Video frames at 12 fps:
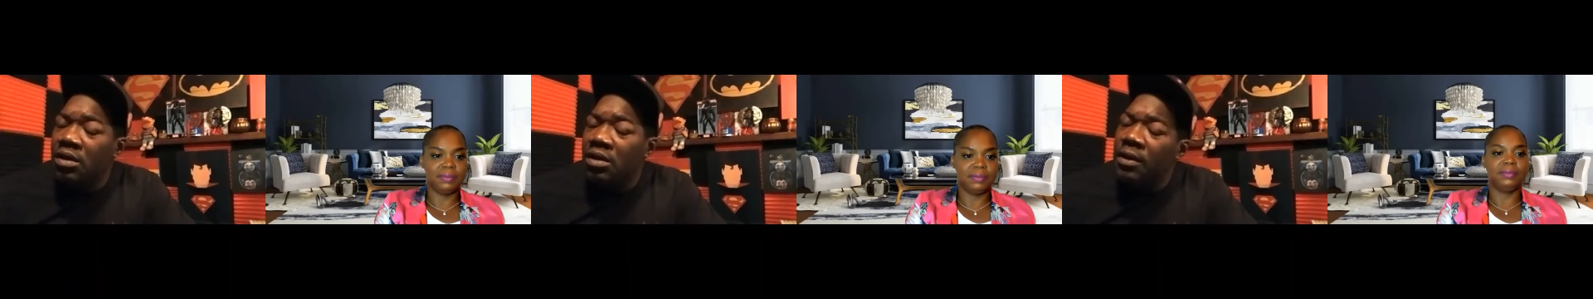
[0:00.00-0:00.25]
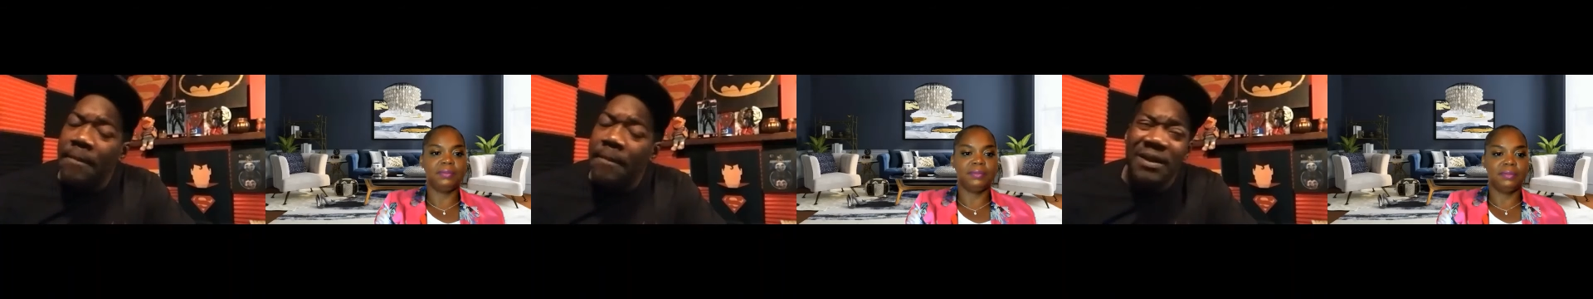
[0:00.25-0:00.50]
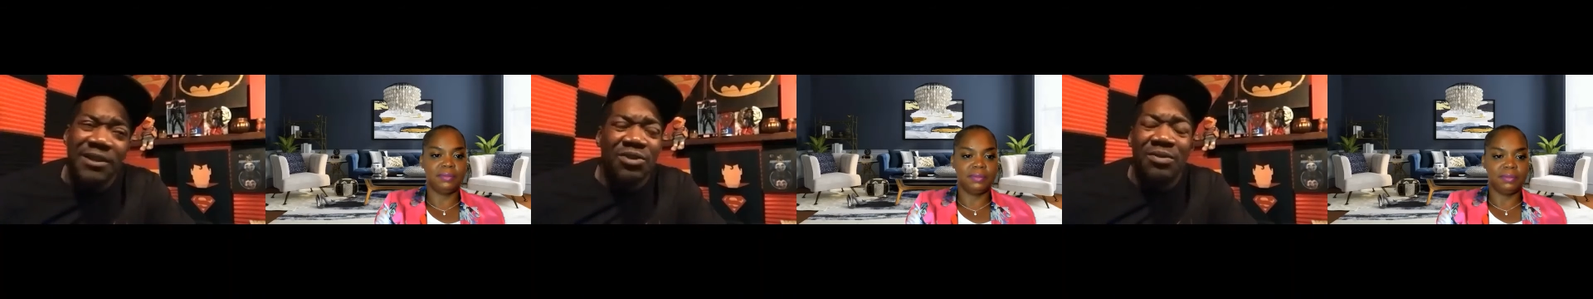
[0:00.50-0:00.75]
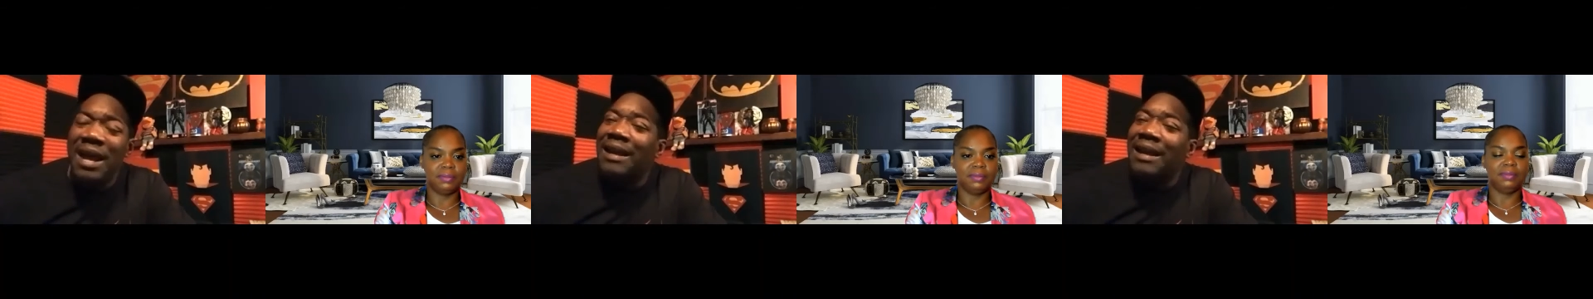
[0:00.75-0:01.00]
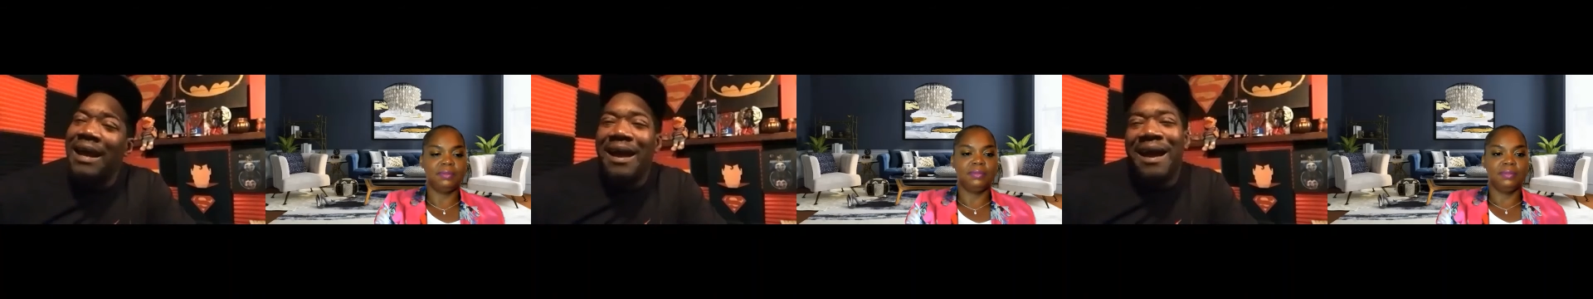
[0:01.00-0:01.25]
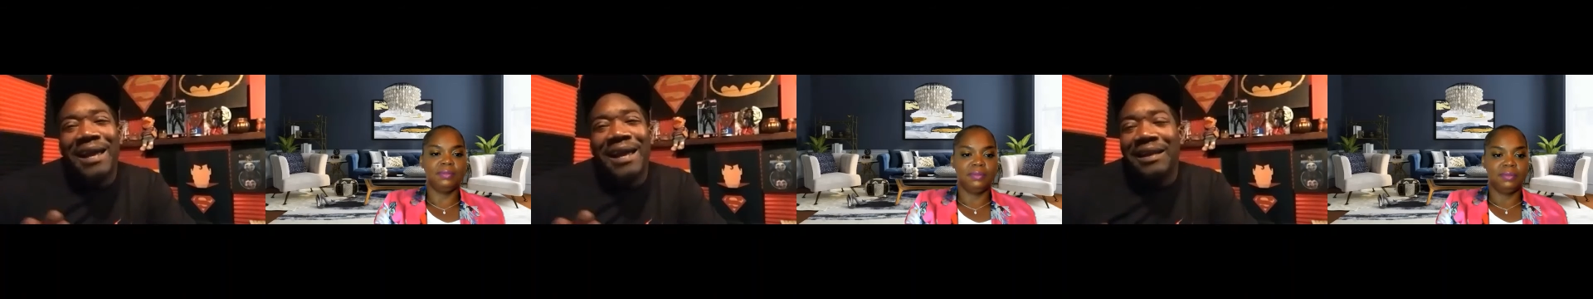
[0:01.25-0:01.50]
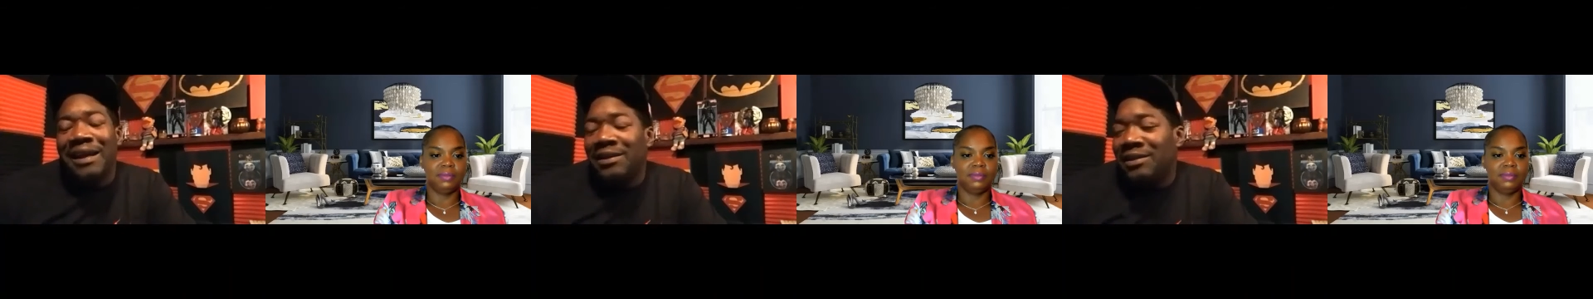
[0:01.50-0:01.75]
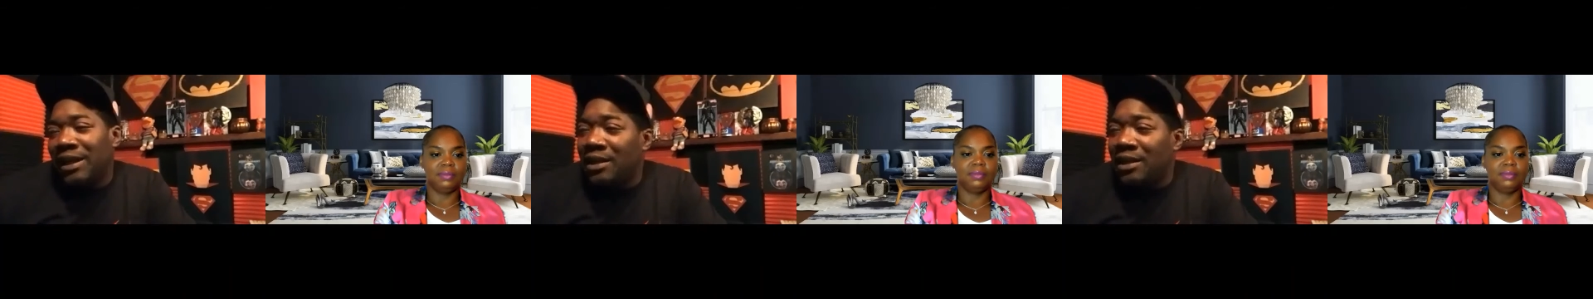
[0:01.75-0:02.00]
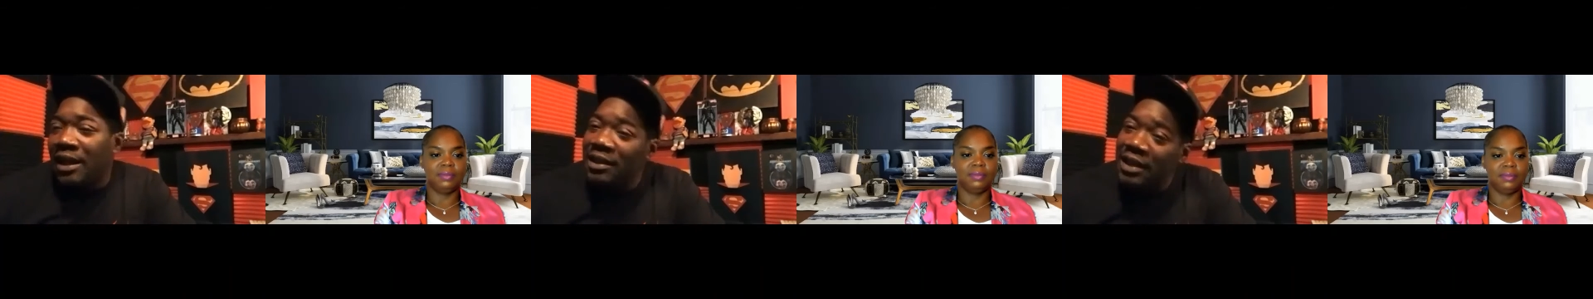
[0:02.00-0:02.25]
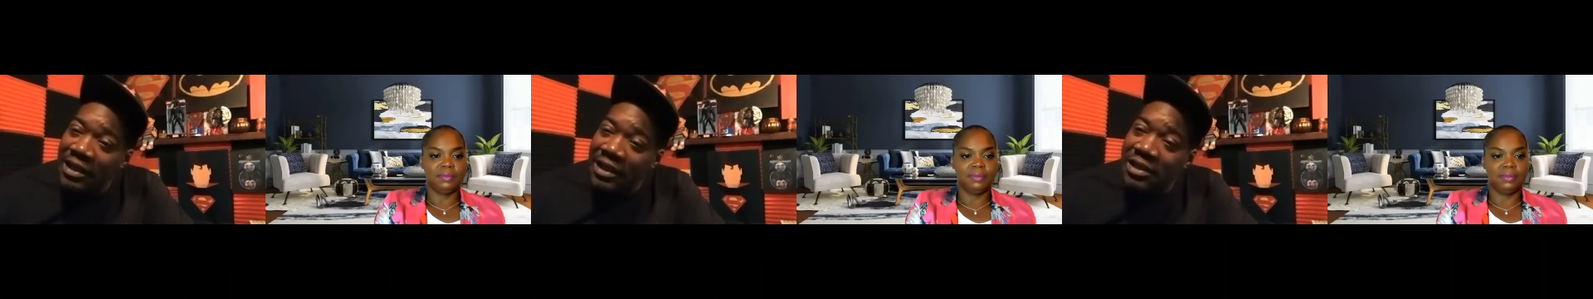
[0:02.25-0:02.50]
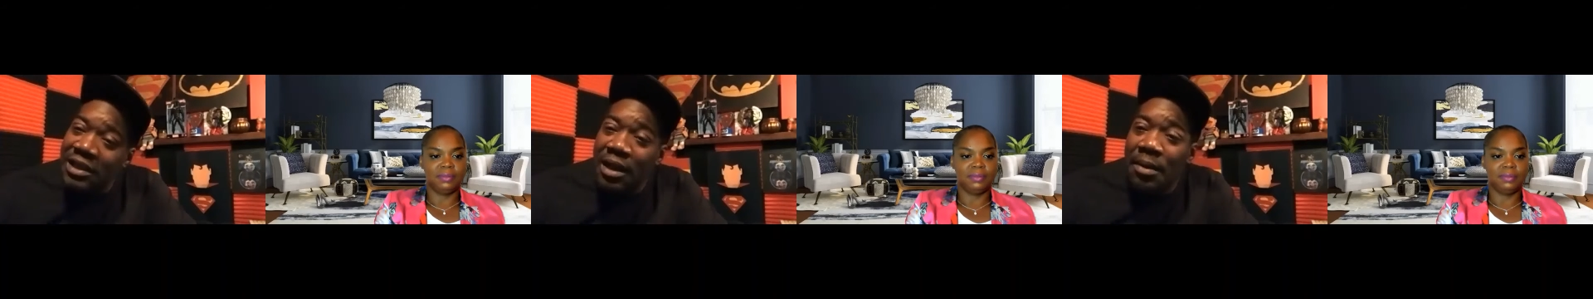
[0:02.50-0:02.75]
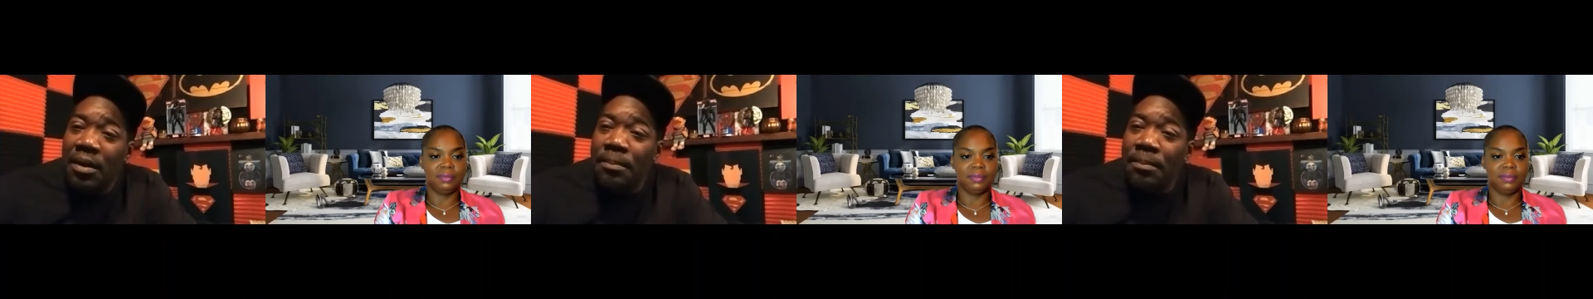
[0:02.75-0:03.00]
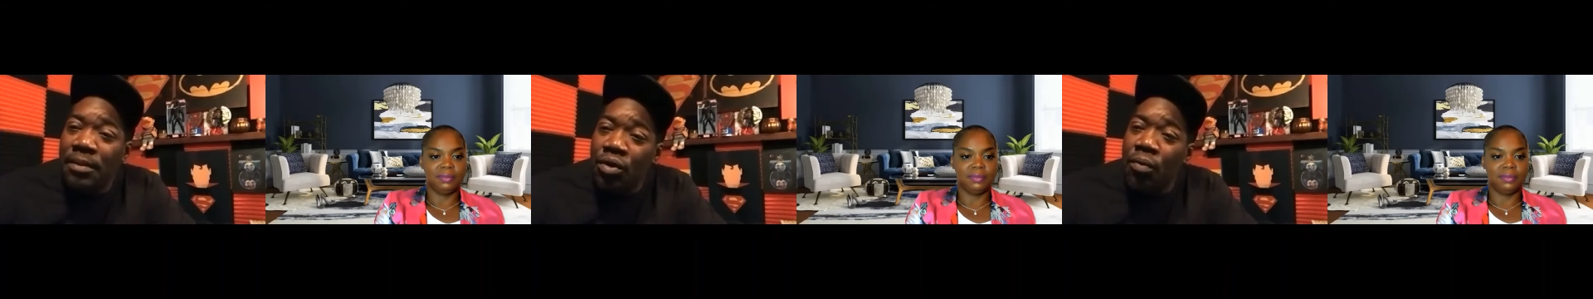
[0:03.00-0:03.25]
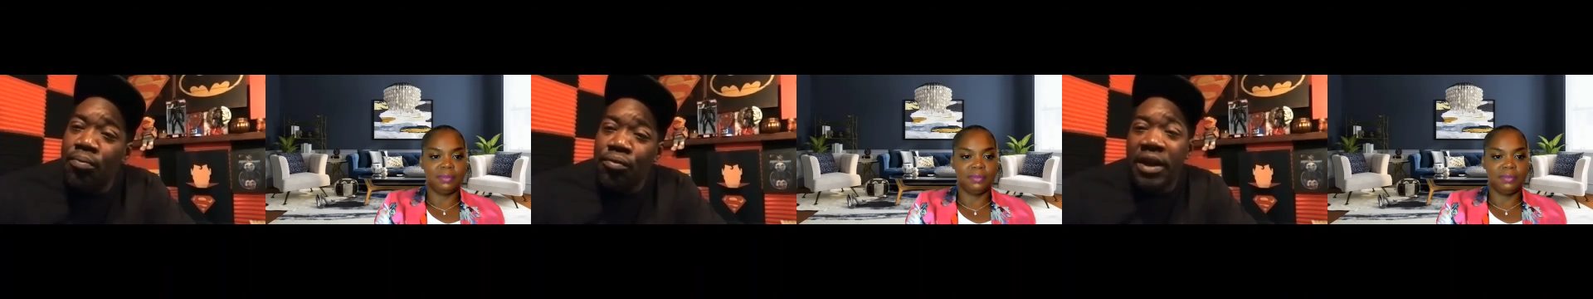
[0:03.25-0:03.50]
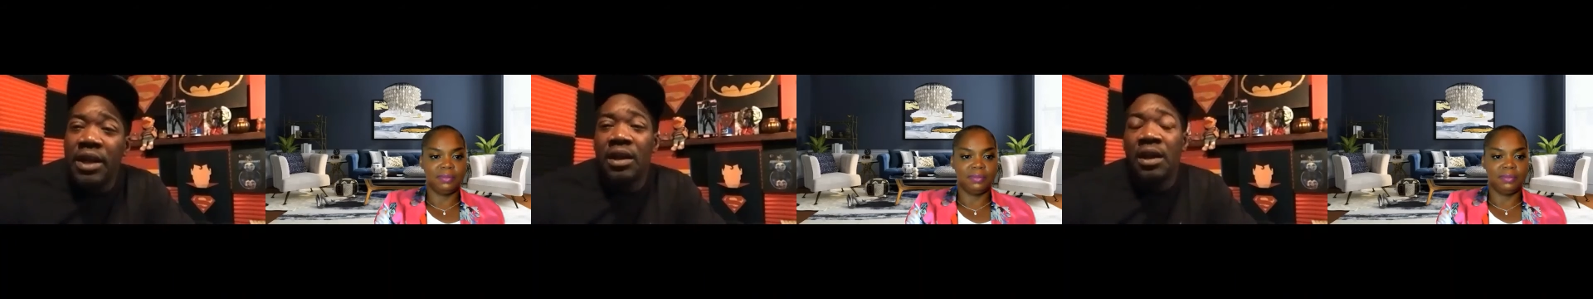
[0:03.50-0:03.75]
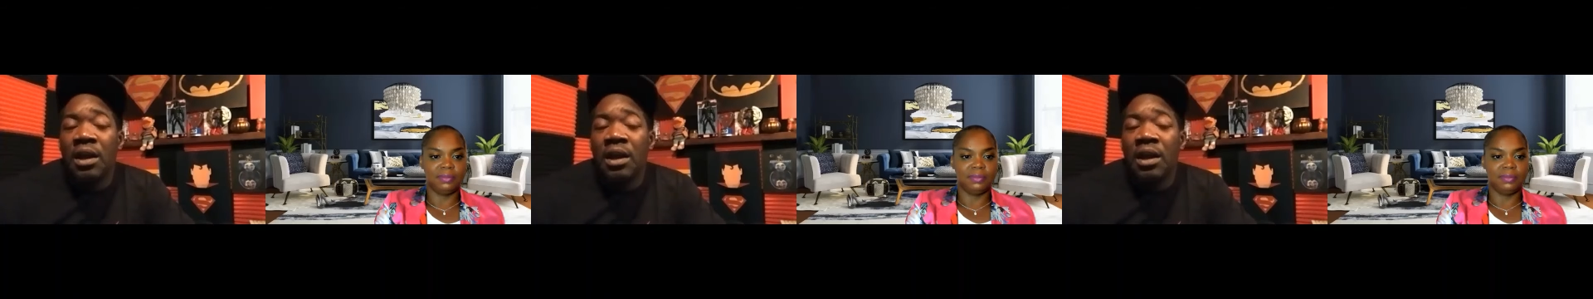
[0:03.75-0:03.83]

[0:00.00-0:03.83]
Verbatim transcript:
Speaker 1: You know what I mean? So like, like I had, I just had to, I had to take a, a, mental break.